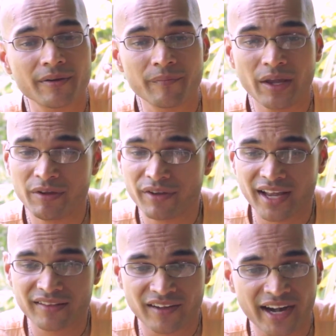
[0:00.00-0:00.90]
Maybe we
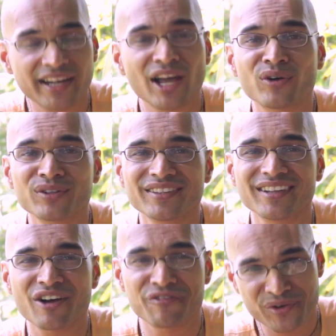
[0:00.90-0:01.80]
can write down
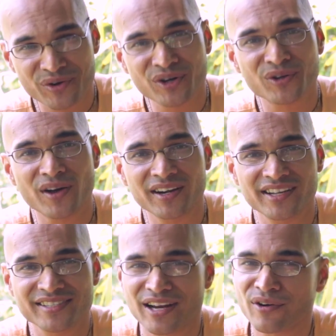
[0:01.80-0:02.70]
a few good
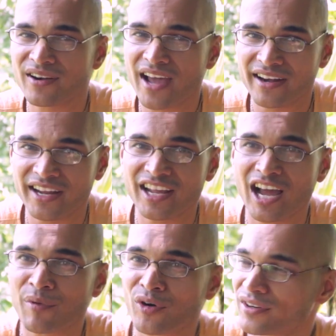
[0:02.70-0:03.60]
qualities in our diary
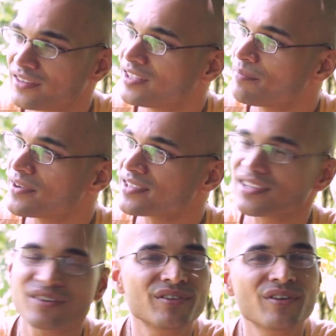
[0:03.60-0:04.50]
about the
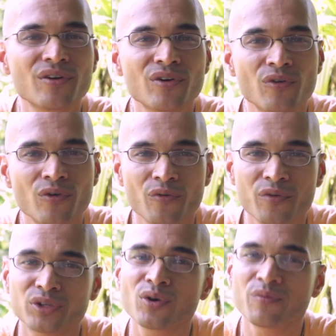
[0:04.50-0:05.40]
person
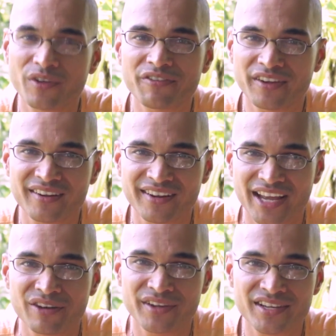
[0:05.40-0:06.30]
with whom we feel
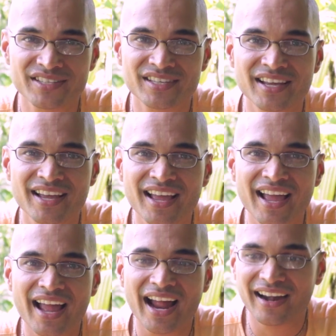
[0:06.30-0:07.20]
envious
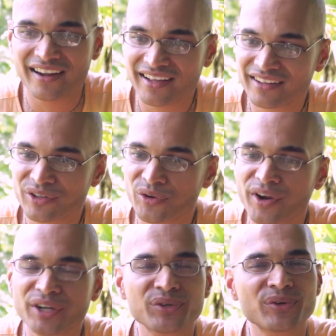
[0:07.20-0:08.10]
and then
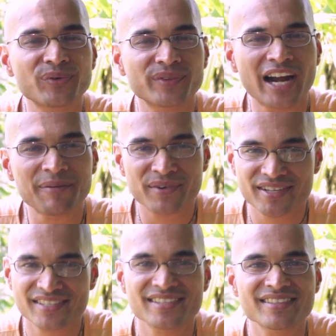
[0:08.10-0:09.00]
going to that
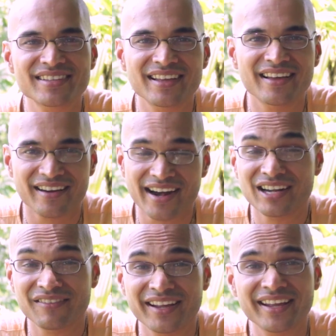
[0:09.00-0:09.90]
person
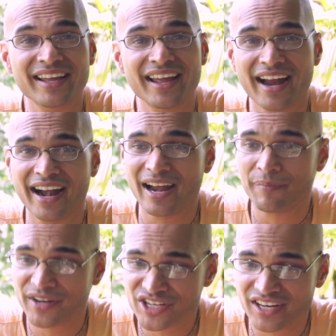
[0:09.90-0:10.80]
right away and
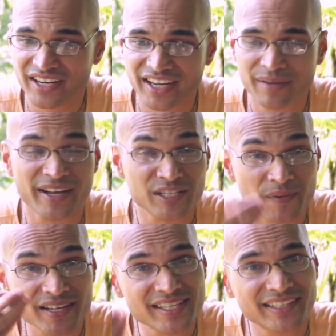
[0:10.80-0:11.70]
appreciating him,
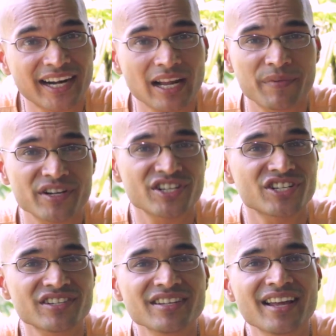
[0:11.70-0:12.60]
expressing that
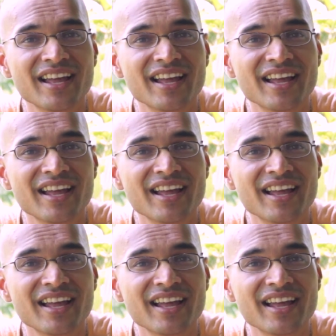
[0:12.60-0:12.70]
appreciation